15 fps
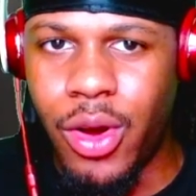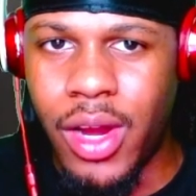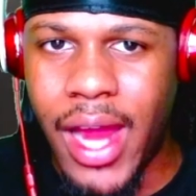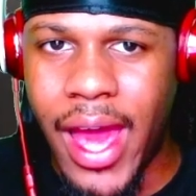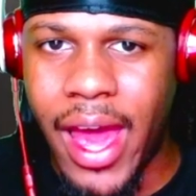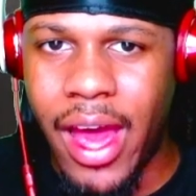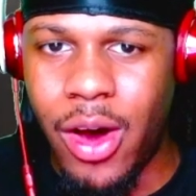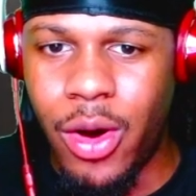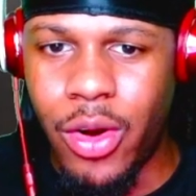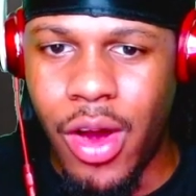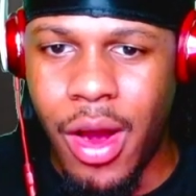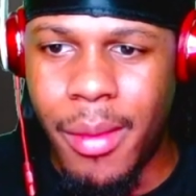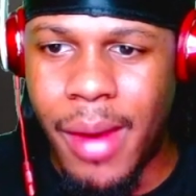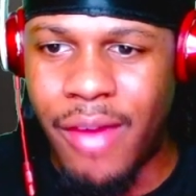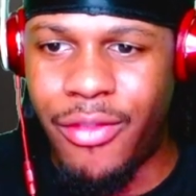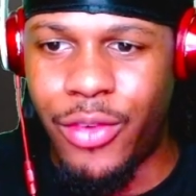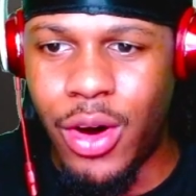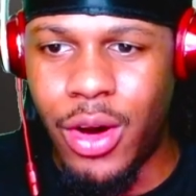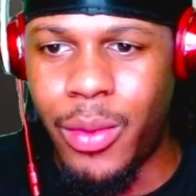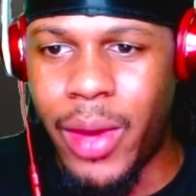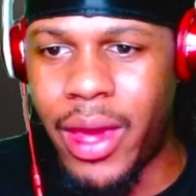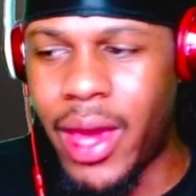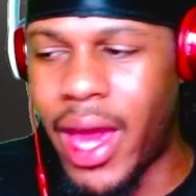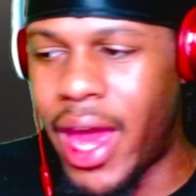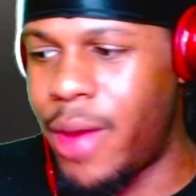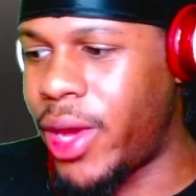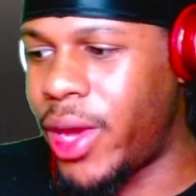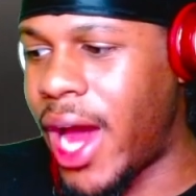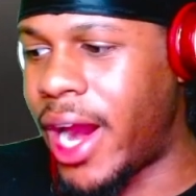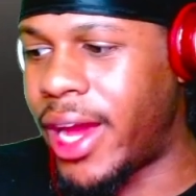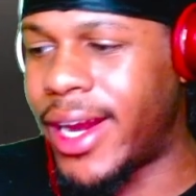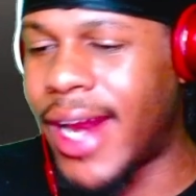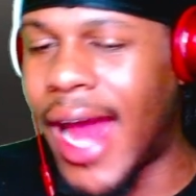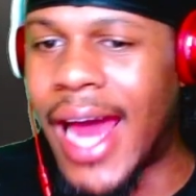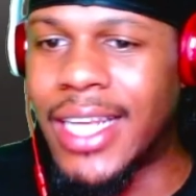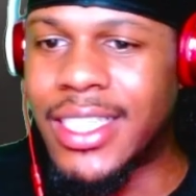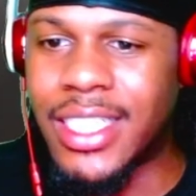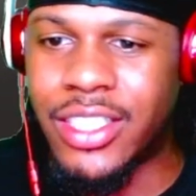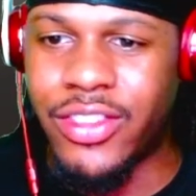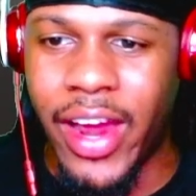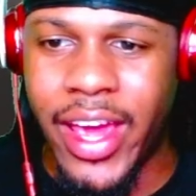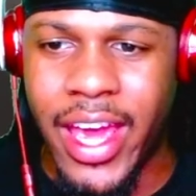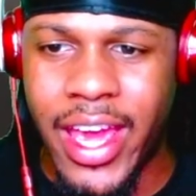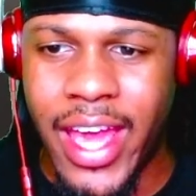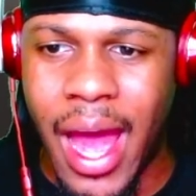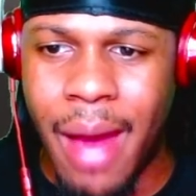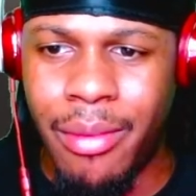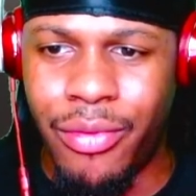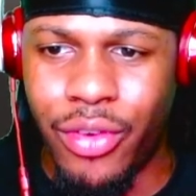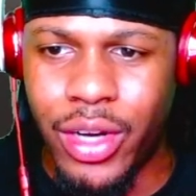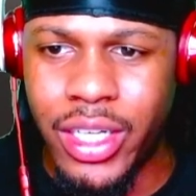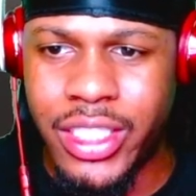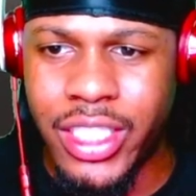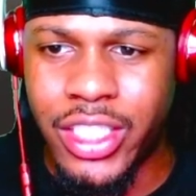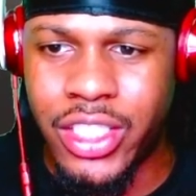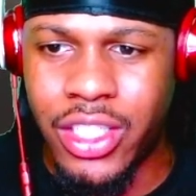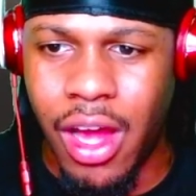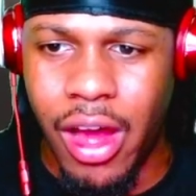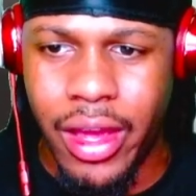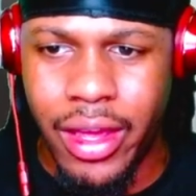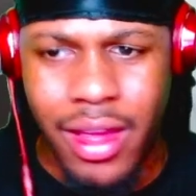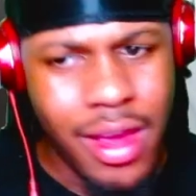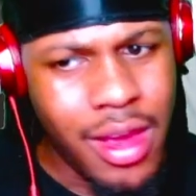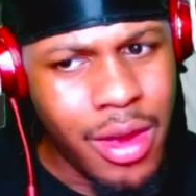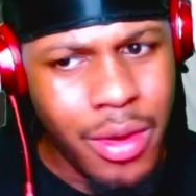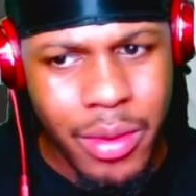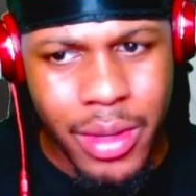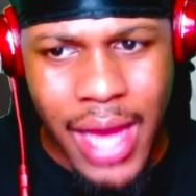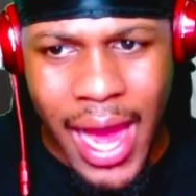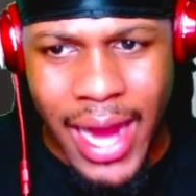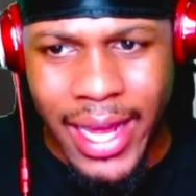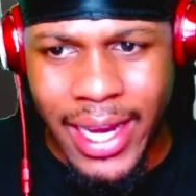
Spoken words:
all that. Hold on, my four way. Hey, we gotta acknowledge this right here, y'all. Before this shit start, you gotta